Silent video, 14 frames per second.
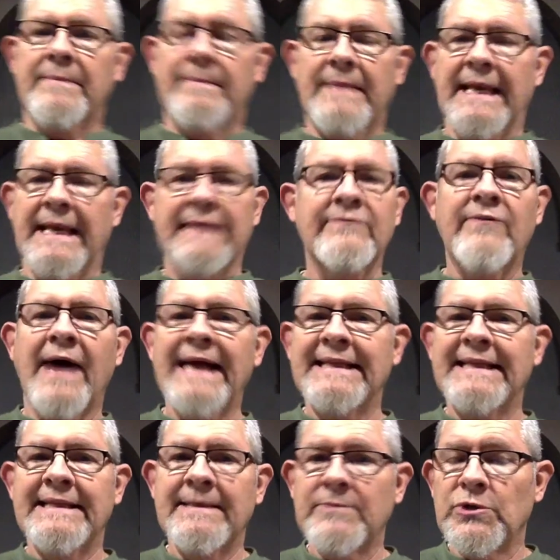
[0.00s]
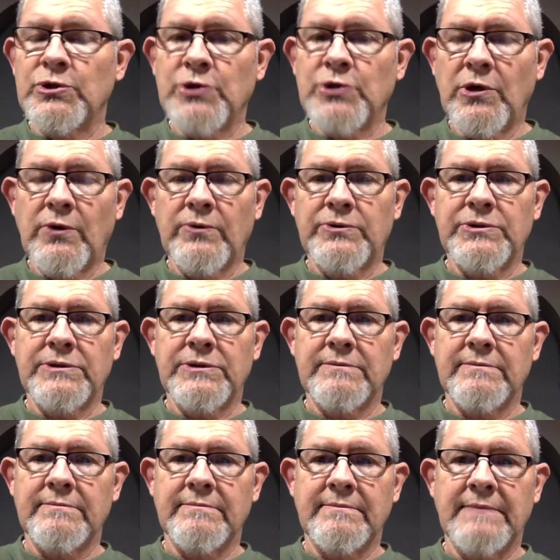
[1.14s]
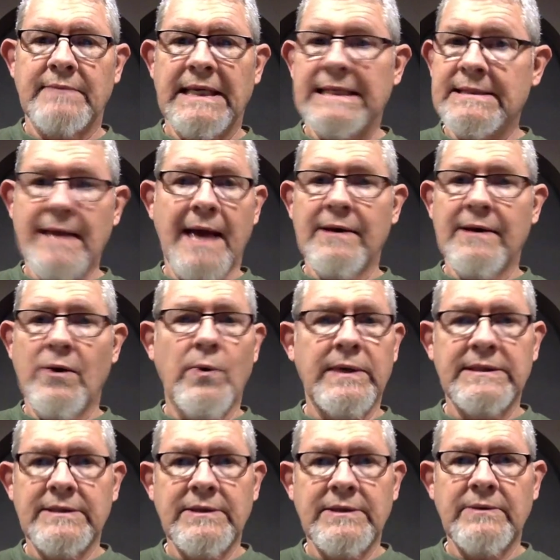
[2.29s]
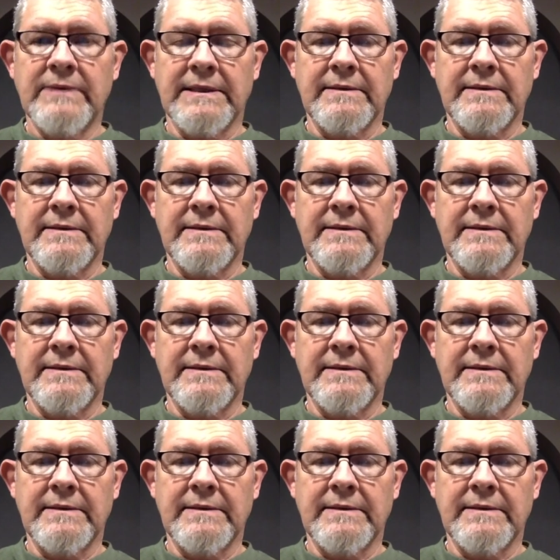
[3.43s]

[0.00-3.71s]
Inviting them to church is not going to do it.